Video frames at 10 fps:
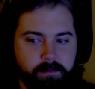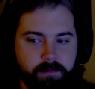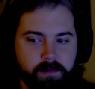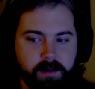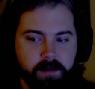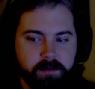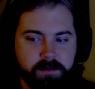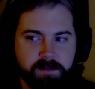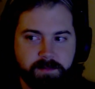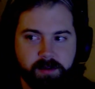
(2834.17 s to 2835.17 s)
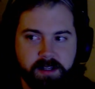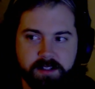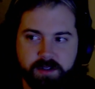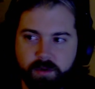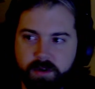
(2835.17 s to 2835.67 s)
the spooky
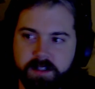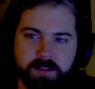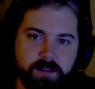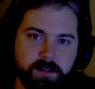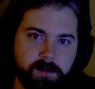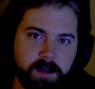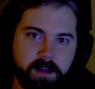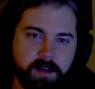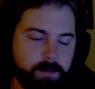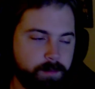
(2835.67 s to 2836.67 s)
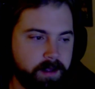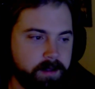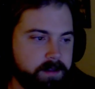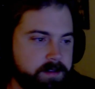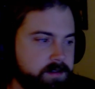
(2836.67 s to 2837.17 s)
stories to a
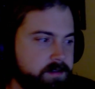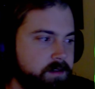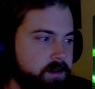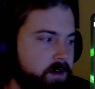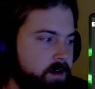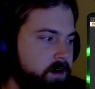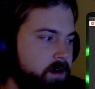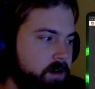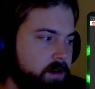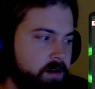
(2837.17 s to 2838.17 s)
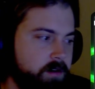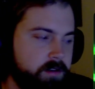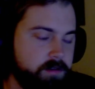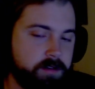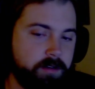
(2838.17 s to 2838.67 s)
playlist on
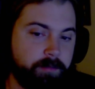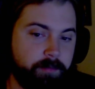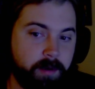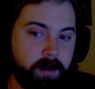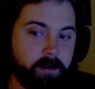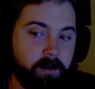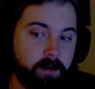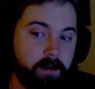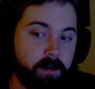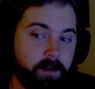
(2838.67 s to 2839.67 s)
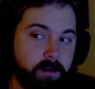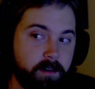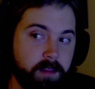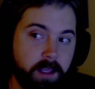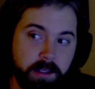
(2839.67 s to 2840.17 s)
YouTube. But
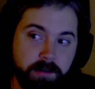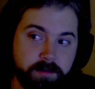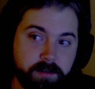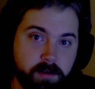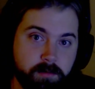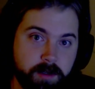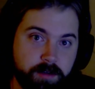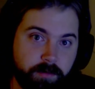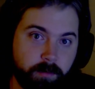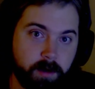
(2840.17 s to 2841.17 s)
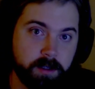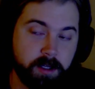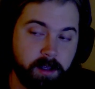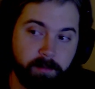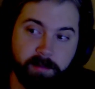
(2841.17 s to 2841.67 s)
thank you so much for
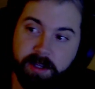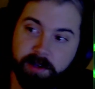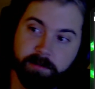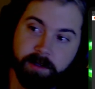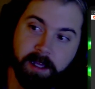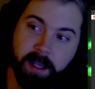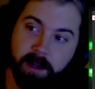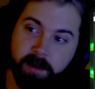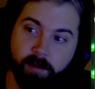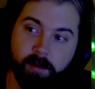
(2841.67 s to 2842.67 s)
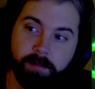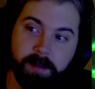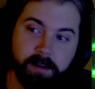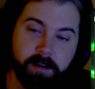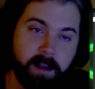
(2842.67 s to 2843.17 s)
watching. Be good when you can, or be
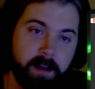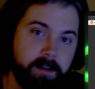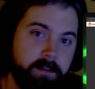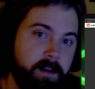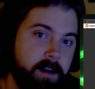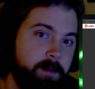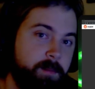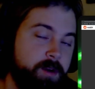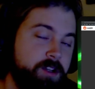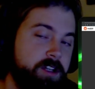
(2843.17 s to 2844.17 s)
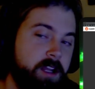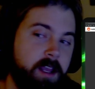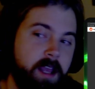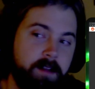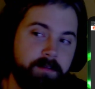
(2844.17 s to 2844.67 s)
good at it. I
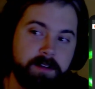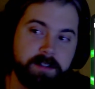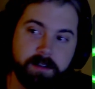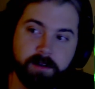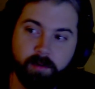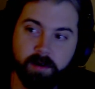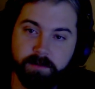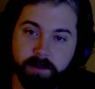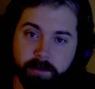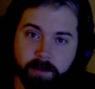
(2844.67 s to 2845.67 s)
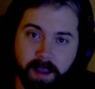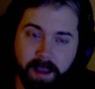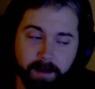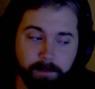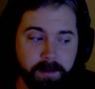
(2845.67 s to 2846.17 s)
appreciate every single one of you.
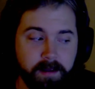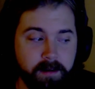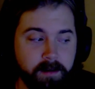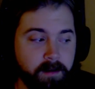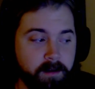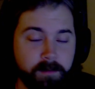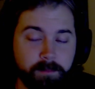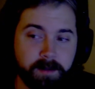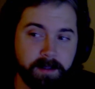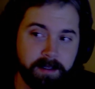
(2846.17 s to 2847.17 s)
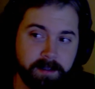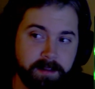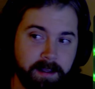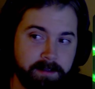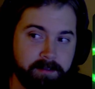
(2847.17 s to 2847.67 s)
Happy belated
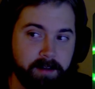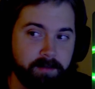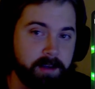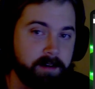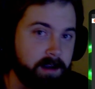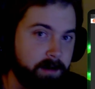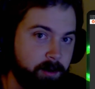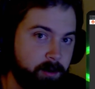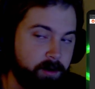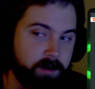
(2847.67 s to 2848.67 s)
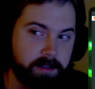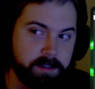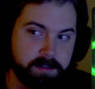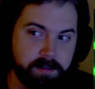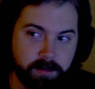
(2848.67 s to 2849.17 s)
Thanksgiving. I'm recording
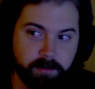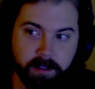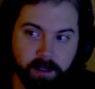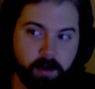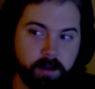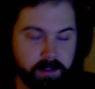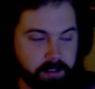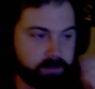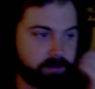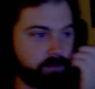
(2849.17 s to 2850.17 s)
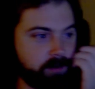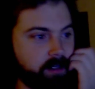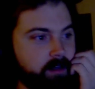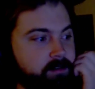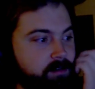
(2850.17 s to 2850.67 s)
this literally on
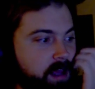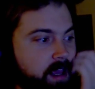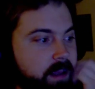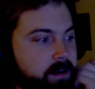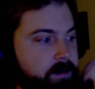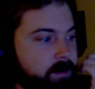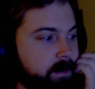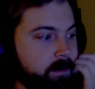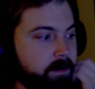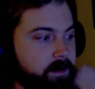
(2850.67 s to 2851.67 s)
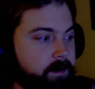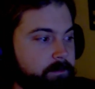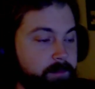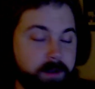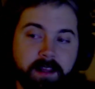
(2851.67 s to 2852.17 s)
Thanksgiving Day,
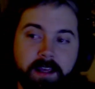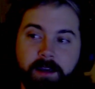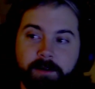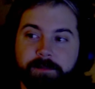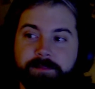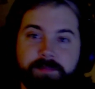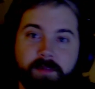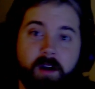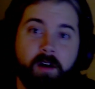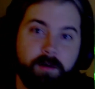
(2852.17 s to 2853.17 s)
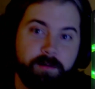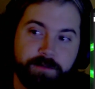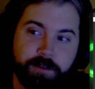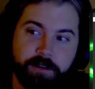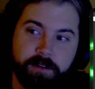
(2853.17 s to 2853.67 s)
but thank you all
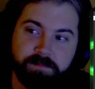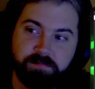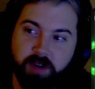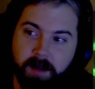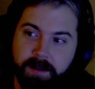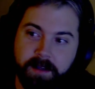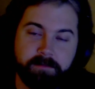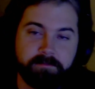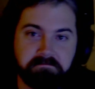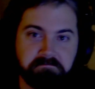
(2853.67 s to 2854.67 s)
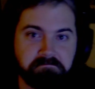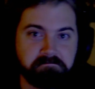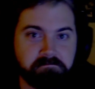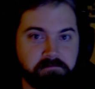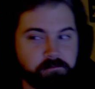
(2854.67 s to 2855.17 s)
for dropping in,
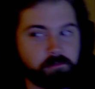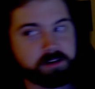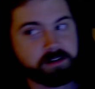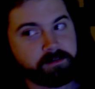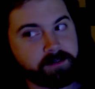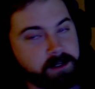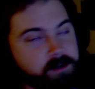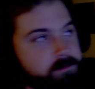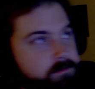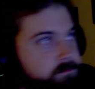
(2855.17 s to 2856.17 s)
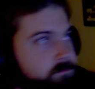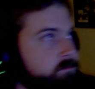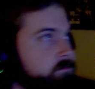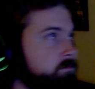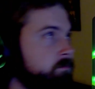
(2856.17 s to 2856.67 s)
watching the video,
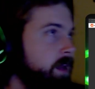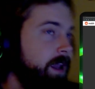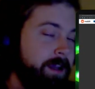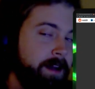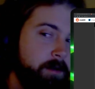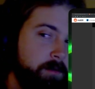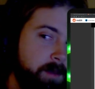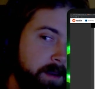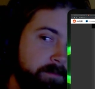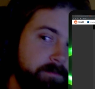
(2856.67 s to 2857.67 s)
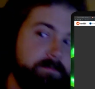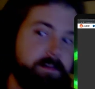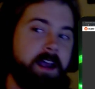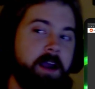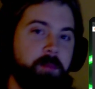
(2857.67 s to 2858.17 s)
hanging out with me.
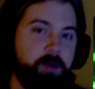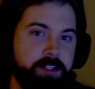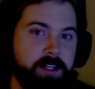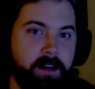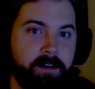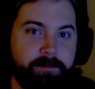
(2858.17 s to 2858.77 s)
I appreciate it.